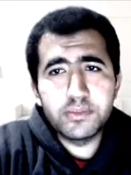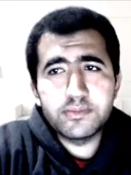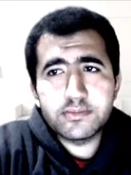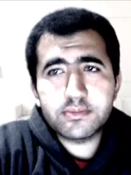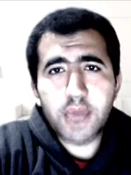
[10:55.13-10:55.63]

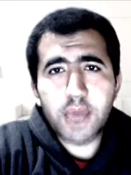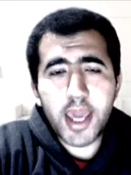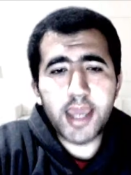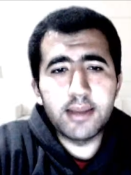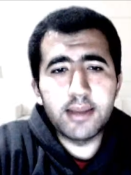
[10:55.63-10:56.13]

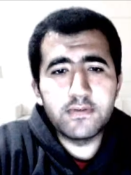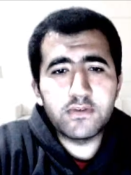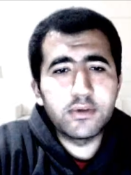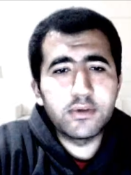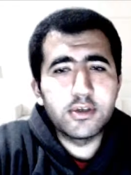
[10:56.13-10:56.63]
and
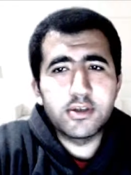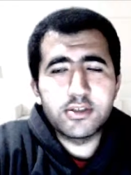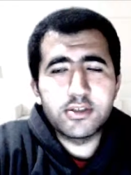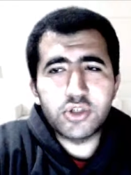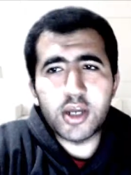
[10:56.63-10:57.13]

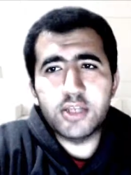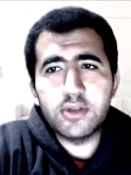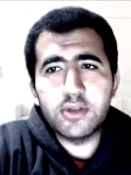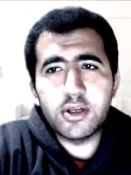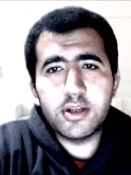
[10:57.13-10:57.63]
try to
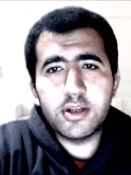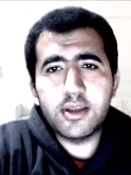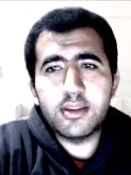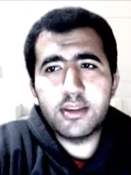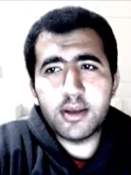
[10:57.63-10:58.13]
learn
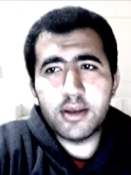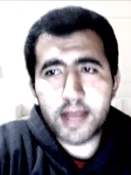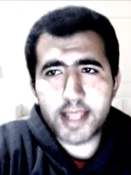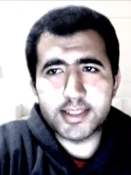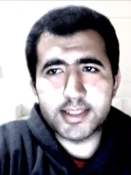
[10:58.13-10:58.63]
their
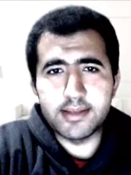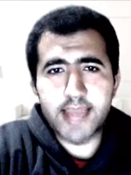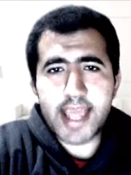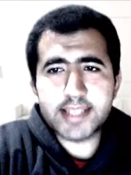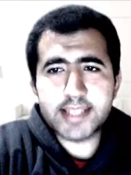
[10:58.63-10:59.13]
accent, the
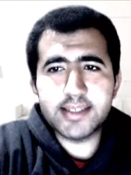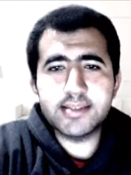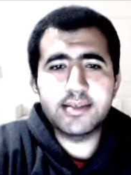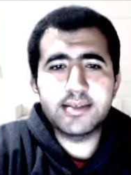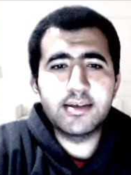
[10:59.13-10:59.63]
accent
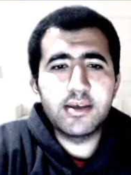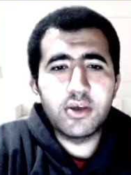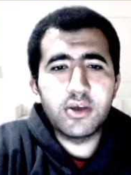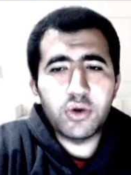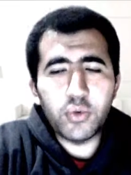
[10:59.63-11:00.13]

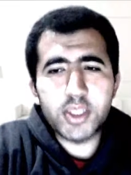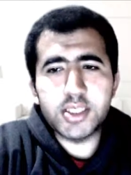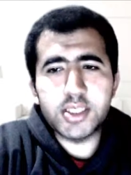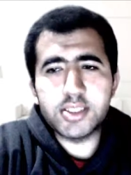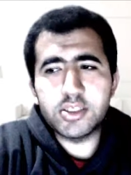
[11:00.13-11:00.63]
which is
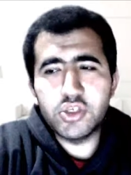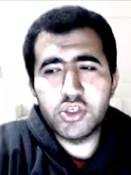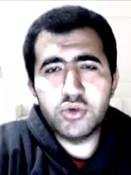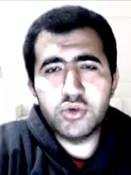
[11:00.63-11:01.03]
used in